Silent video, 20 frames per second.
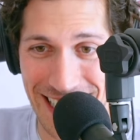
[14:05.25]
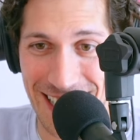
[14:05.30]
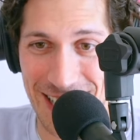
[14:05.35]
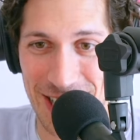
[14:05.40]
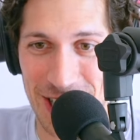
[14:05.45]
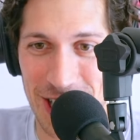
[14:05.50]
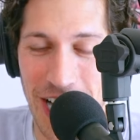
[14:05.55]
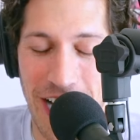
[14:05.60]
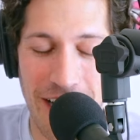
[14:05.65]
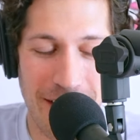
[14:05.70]
this
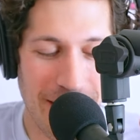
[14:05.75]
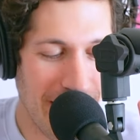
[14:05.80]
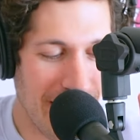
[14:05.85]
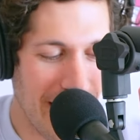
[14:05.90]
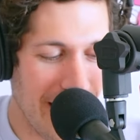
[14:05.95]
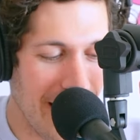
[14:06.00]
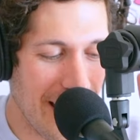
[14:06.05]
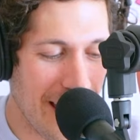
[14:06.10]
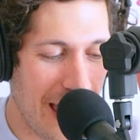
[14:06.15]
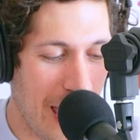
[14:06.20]
show
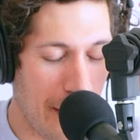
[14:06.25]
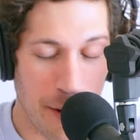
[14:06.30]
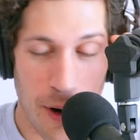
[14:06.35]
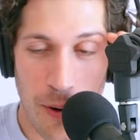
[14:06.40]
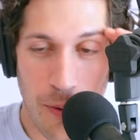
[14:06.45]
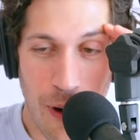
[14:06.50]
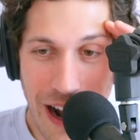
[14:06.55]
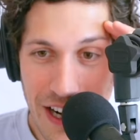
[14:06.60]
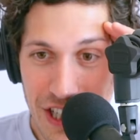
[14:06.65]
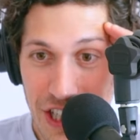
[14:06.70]
and we were
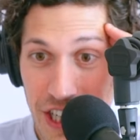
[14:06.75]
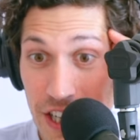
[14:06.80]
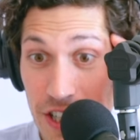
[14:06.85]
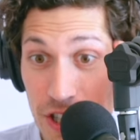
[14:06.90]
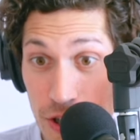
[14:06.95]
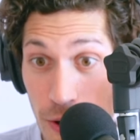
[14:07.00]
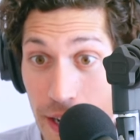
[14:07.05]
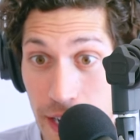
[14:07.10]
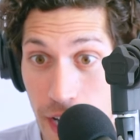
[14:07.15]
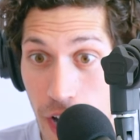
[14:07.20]
watching it
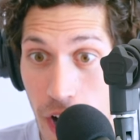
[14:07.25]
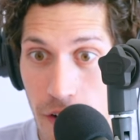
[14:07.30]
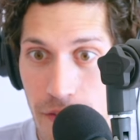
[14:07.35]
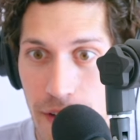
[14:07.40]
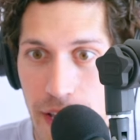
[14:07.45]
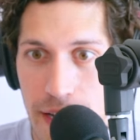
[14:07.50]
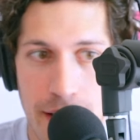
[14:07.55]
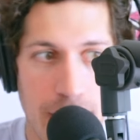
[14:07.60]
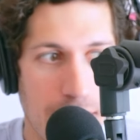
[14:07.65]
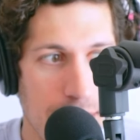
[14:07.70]
during COVID,